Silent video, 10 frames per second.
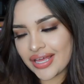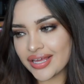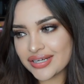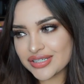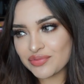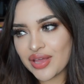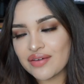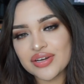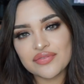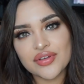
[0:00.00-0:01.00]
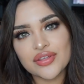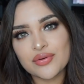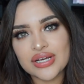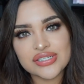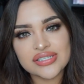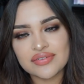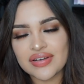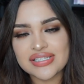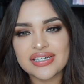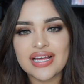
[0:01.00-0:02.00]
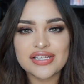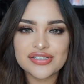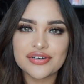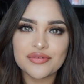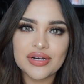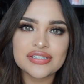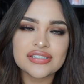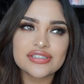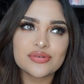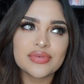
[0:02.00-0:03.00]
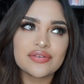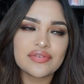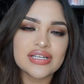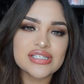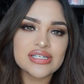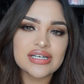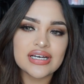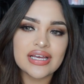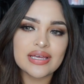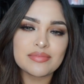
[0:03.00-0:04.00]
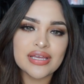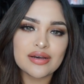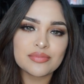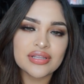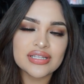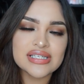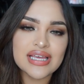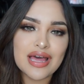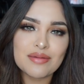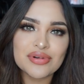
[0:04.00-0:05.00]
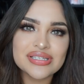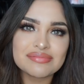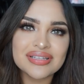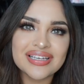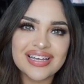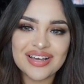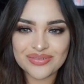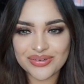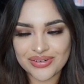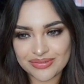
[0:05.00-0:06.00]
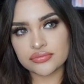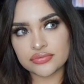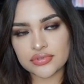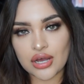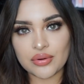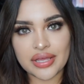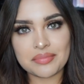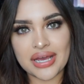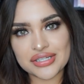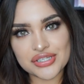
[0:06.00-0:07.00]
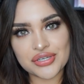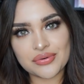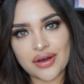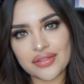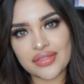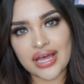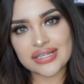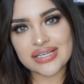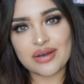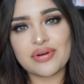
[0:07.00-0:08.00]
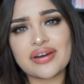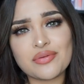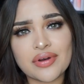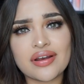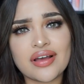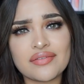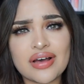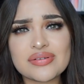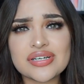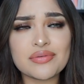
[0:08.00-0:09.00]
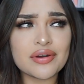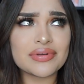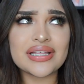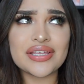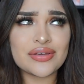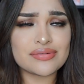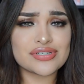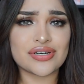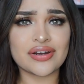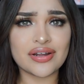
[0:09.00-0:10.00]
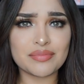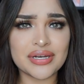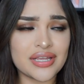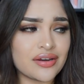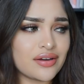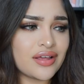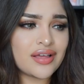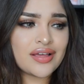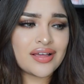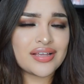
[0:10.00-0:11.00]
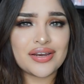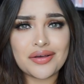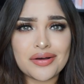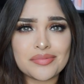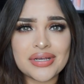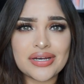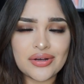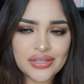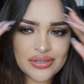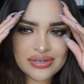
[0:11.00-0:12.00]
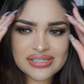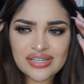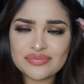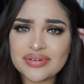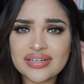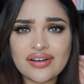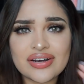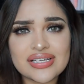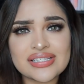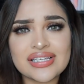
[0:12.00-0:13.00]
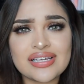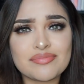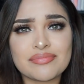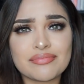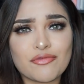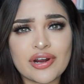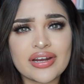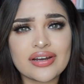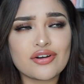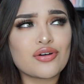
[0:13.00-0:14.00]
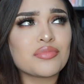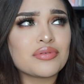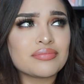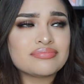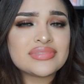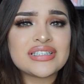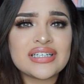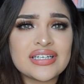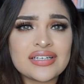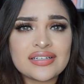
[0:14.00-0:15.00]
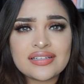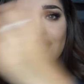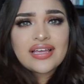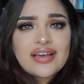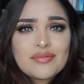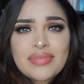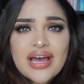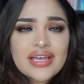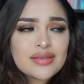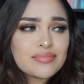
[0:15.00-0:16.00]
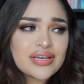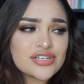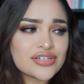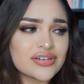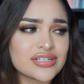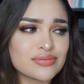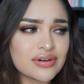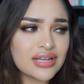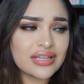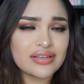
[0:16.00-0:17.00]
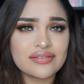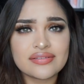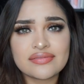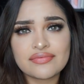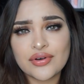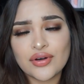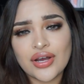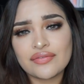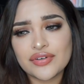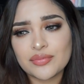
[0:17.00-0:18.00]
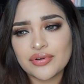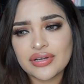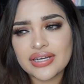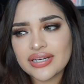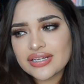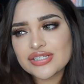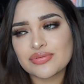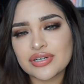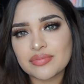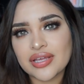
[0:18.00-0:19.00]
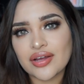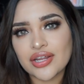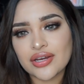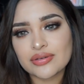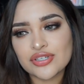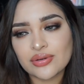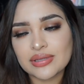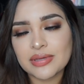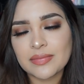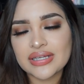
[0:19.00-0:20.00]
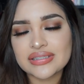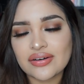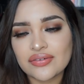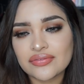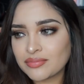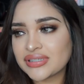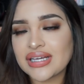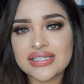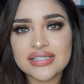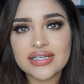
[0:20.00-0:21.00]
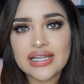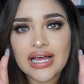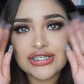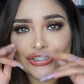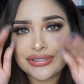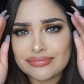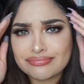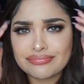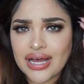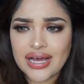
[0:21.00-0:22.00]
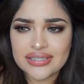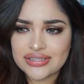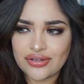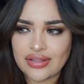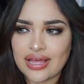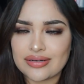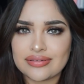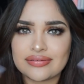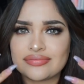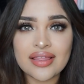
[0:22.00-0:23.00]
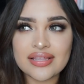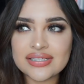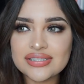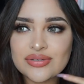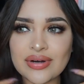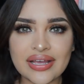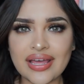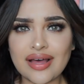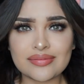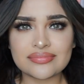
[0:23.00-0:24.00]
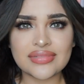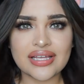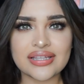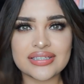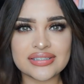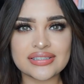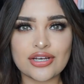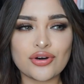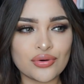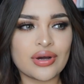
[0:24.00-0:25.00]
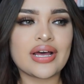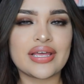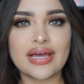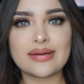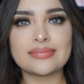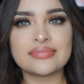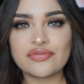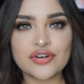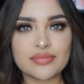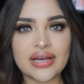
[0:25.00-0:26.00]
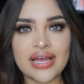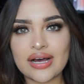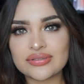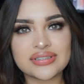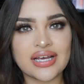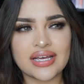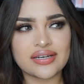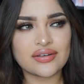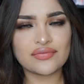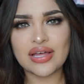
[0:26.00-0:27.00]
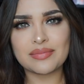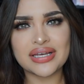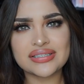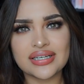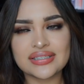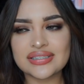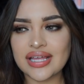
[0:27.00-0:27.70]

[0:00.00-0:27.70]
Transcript: And if you have any further questions, if I didn't answer your question, don't be afraid to hit me up with a TM or something, and I will get back to you on that. I was gonna wear a really cute shirt up in here, you know, being all cute and stuff, but honestly, wearing a normal tee, like baggy big shirt, is what I like, feel comfortable in, and I just wanted to be on here and totally be myself. Besides the lashes and eyes and all that, and this is who I am. Like, this is who I am for my outside, if that makes sense.